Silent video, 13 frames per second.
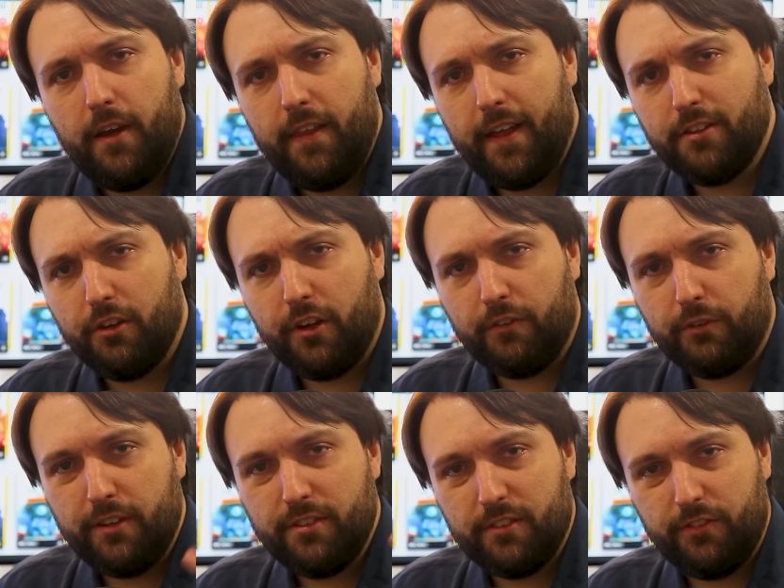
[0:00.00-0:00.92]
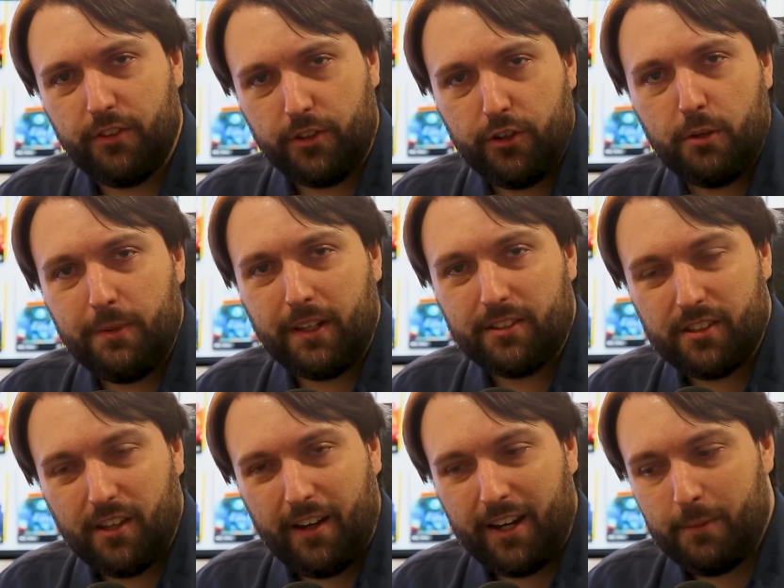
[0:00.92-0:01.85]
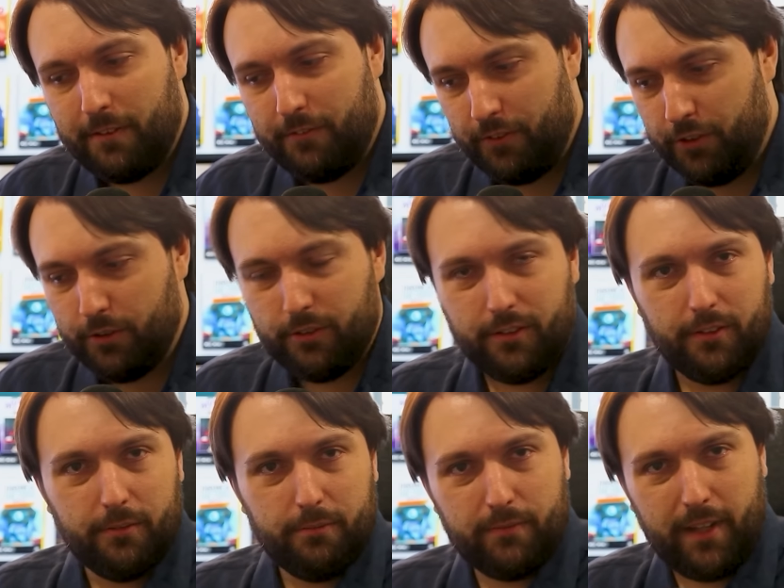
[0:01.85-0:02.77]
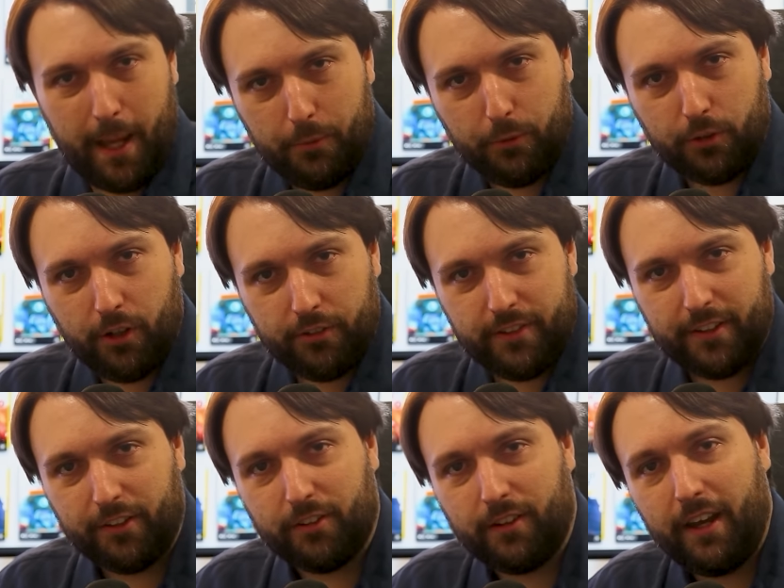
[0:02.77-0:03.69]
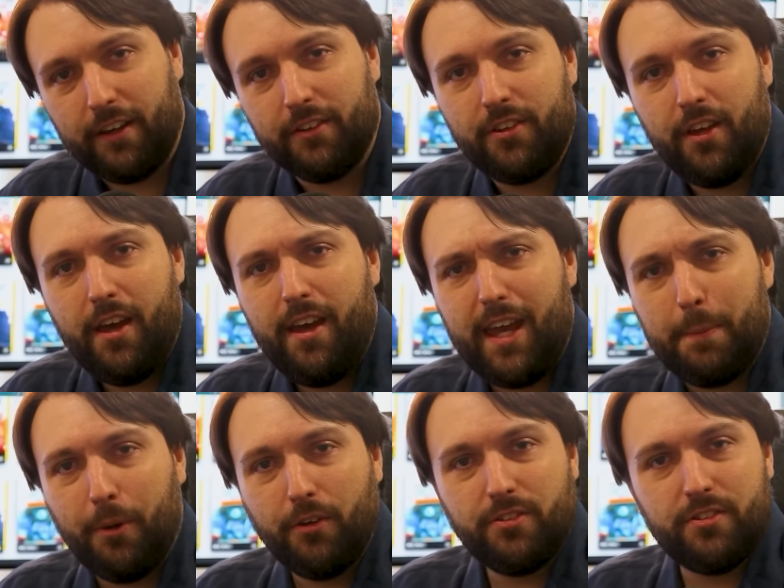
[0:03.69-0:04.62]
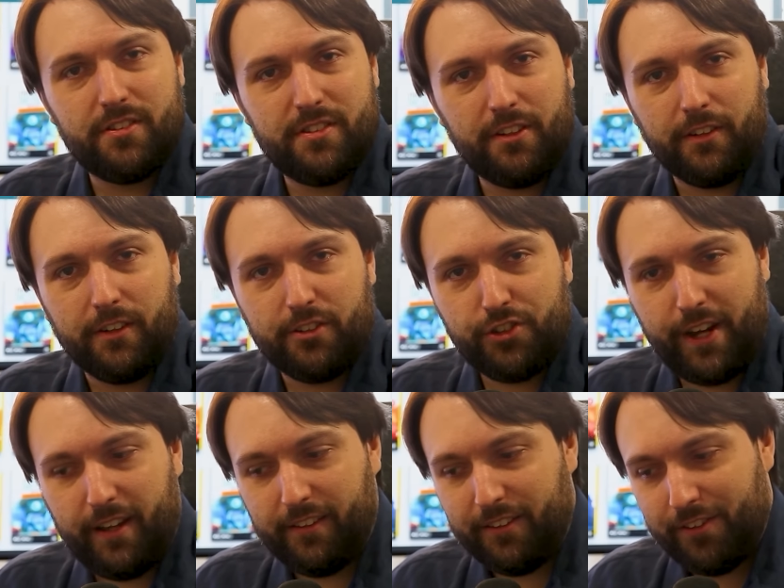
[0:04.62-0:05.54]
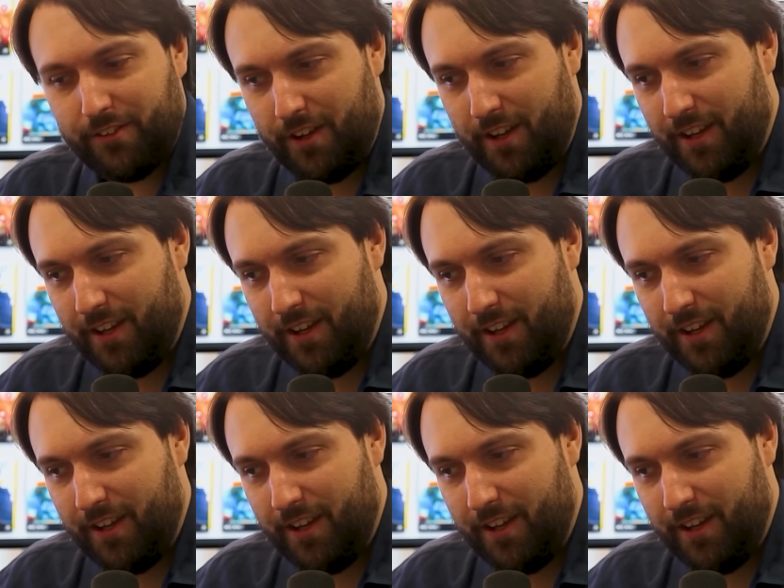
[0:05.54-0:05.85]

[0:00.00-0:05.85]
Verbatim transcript: That's a lot of reason for you to be excited, but for your humble content creators, it poses a serious challenge.